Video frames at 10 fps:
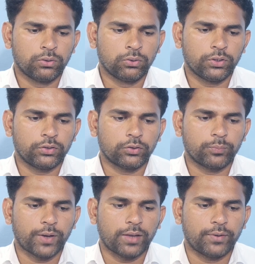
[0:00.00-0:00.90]
2 into
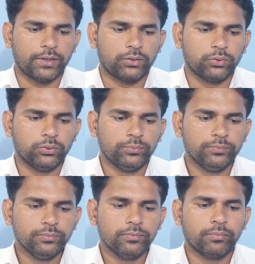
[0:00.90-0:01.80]
pi by 2
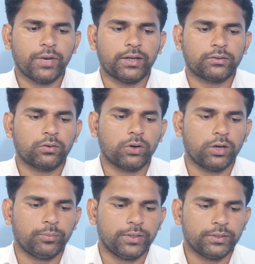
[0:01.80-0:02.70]
minus lower
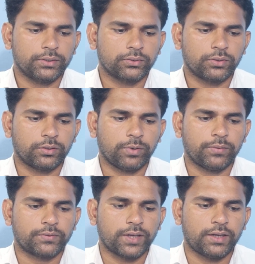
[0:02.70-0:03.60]
limit, so it will
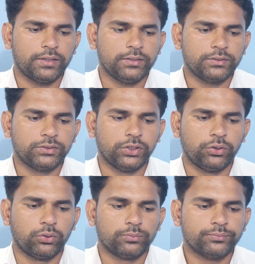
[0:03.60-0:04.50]
be sine
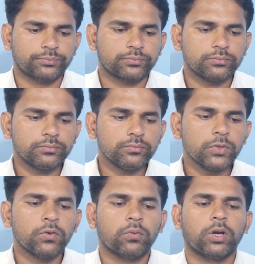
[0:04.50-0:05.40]
0.
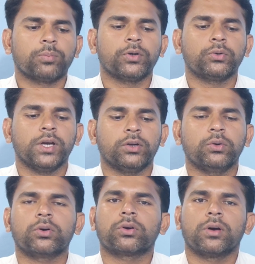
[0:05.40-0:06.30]
1 upon 2 I
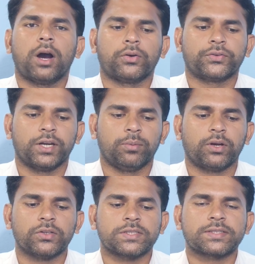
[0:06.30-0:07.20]
took outside
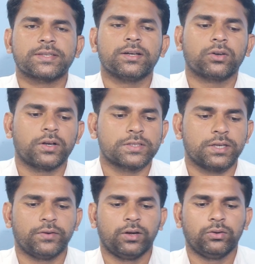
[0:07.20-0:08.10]
because this is a
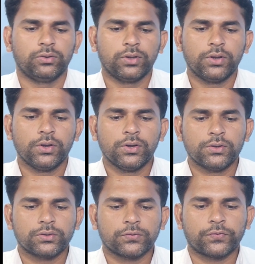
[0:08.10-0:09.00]
constant value.
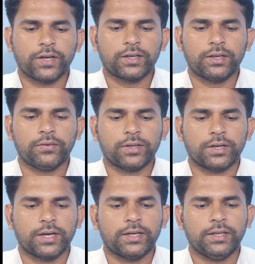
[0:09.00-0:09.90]
So finally we
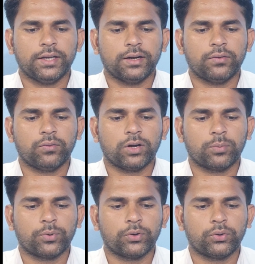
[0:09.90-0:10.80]
can write here 1
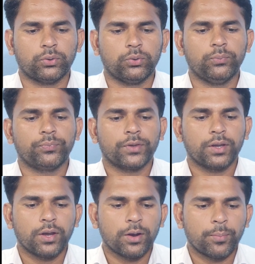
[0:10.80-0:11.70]
upon 2
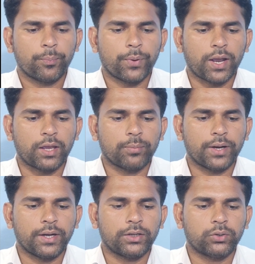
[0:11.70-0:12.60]
pi
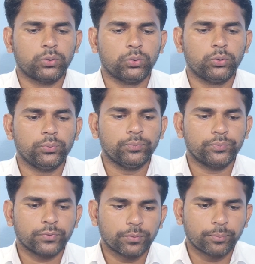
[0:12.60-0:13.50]
by 2
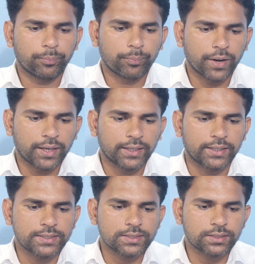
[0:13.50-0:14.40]

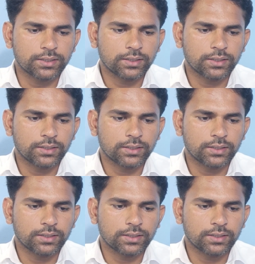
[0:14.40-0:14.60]
minus